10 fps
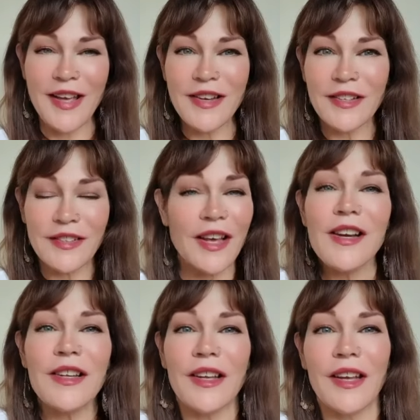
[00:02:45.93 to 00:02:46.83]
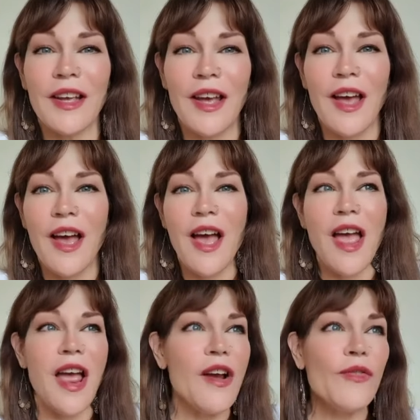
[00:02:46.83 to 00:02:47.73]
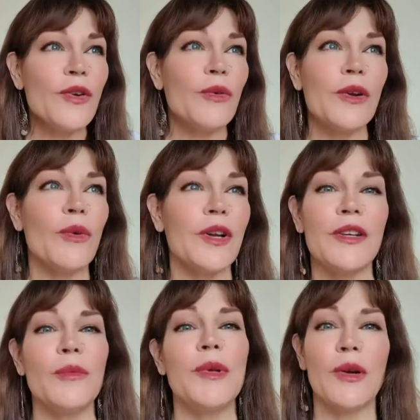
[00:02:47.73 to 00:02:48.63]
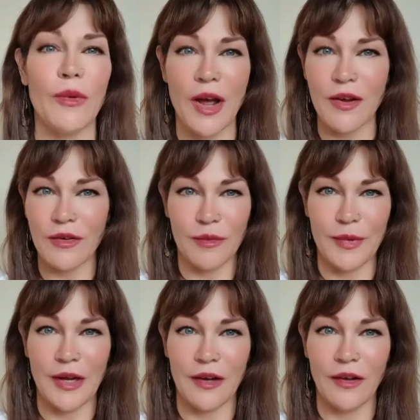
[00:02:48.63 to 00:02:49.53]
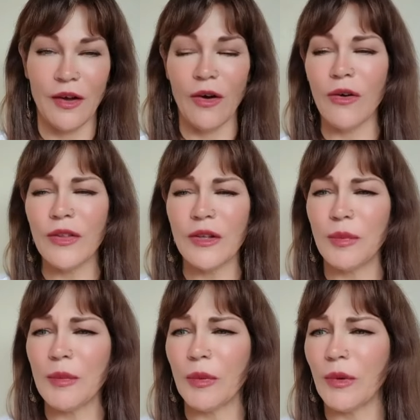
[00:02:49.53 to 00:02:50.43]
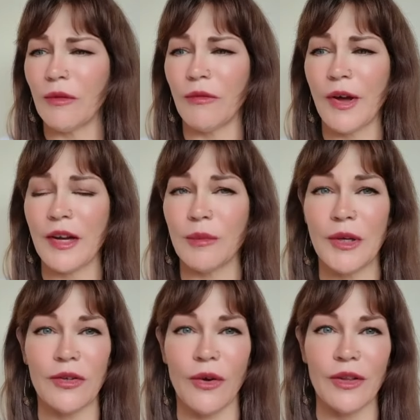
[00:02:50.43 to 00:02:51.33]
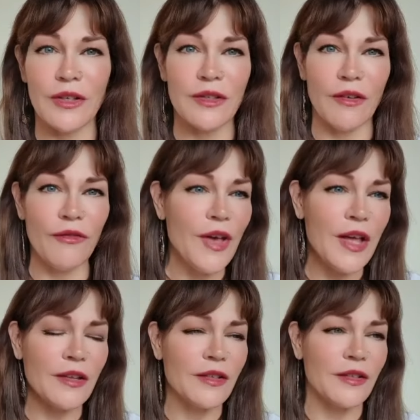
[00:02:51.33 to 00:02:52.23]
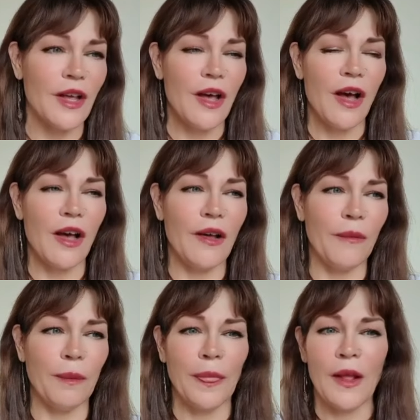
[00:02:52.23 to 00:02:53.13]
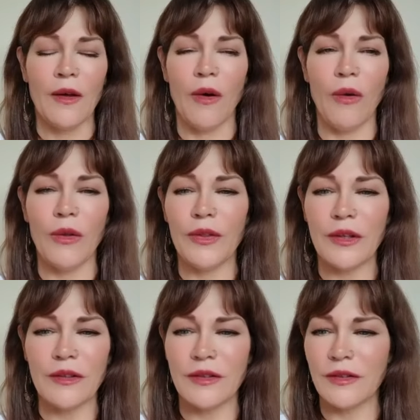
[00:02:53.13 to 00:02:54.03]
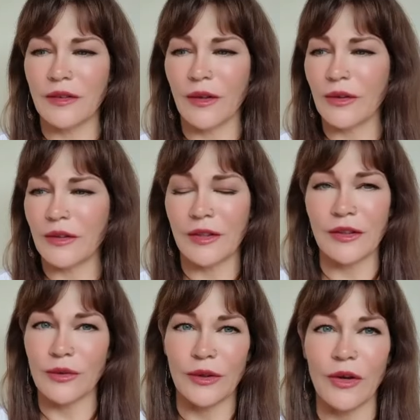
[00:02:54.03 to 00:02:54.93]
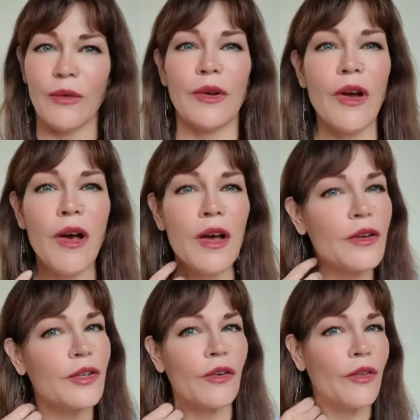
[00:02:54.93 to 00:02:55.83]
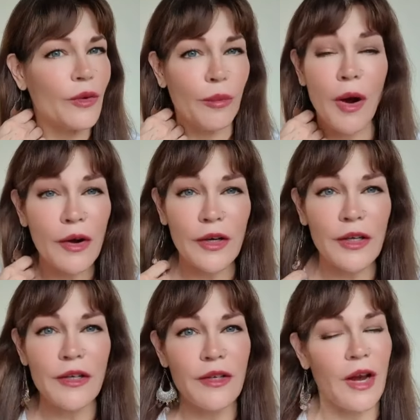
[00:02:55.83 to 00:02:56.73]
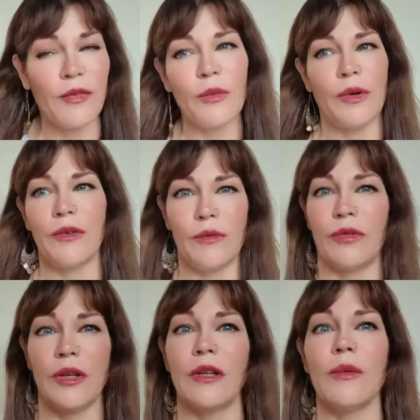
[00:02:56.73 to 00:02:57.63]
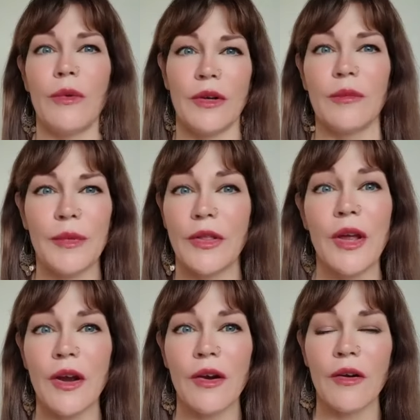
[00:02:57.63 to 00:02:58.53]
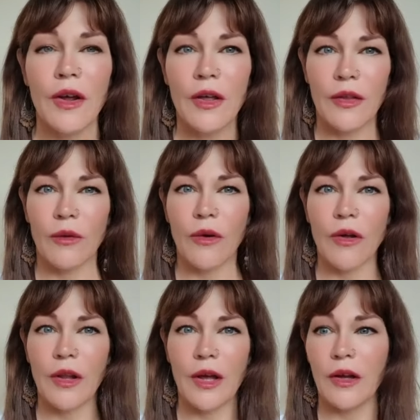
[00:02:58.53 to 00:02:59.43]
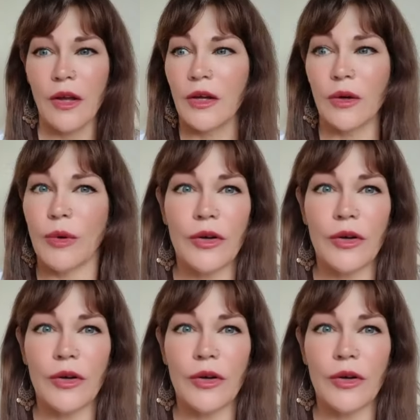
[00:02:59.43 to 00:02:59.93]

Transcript: and suddenly, everyone wanted to be around me all these people were inviting me to all these events, um, all these all these things that were going on, to all their parties. Everyone suddenly wanted me there. They were all like, you know,